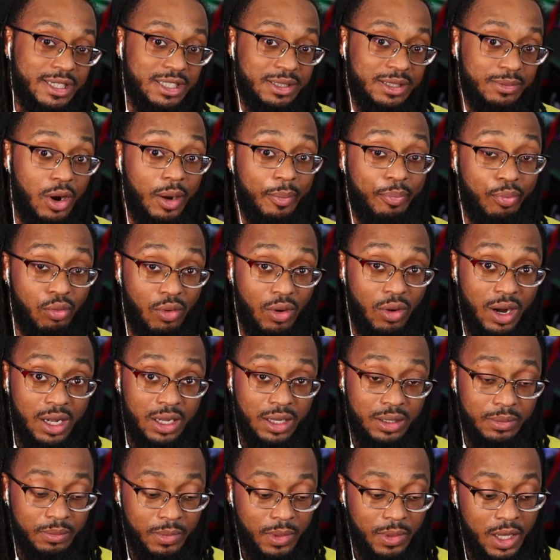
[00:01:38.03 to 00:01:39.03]

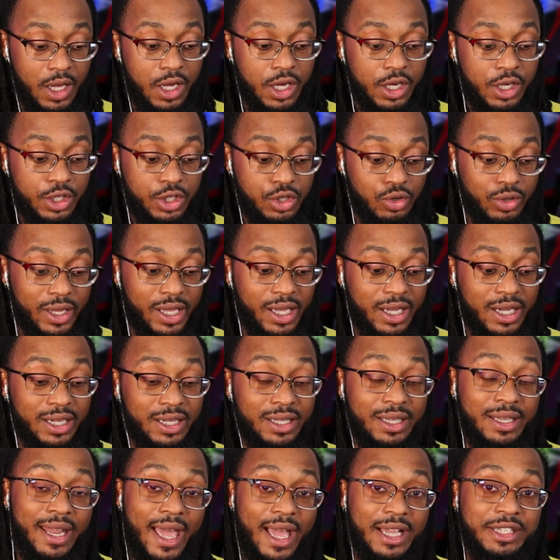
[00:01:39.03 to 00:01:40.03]
!Prime. You can
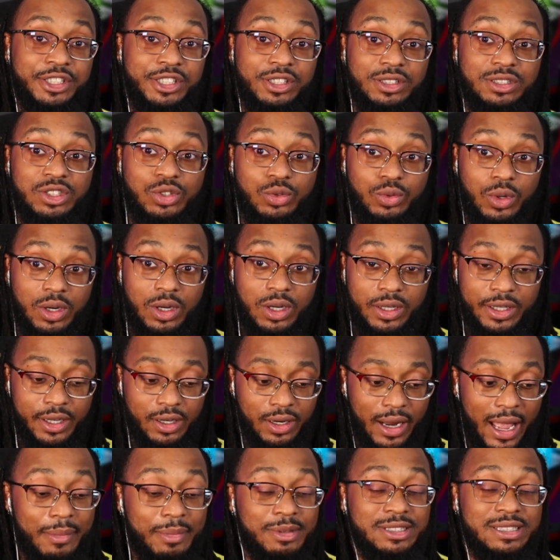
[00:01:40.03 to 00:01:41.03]
connect your
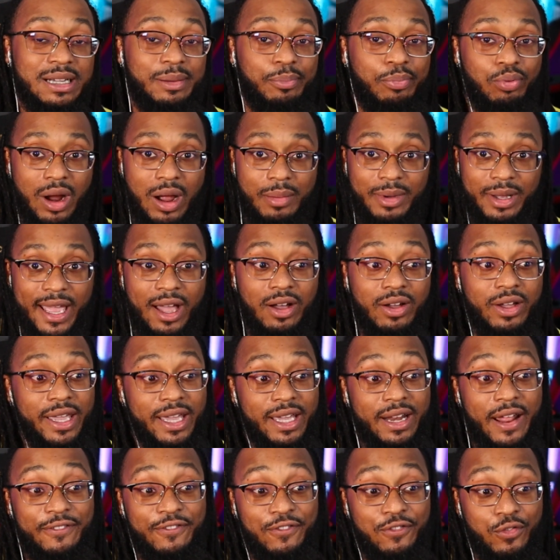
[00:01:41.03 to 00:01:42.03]
Amazon Prime account and get
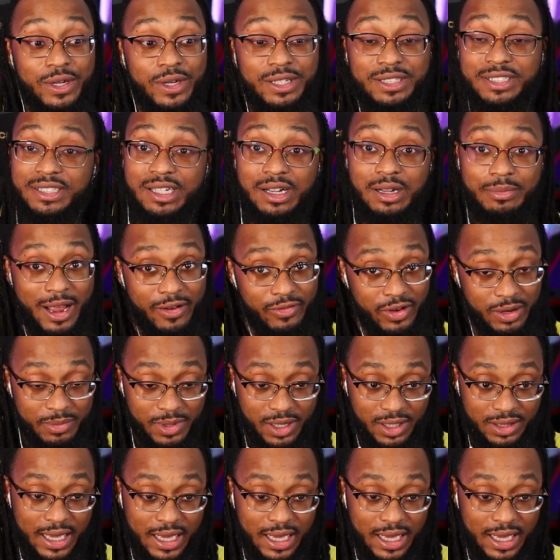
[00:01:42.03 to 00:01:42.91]
a free sub every month.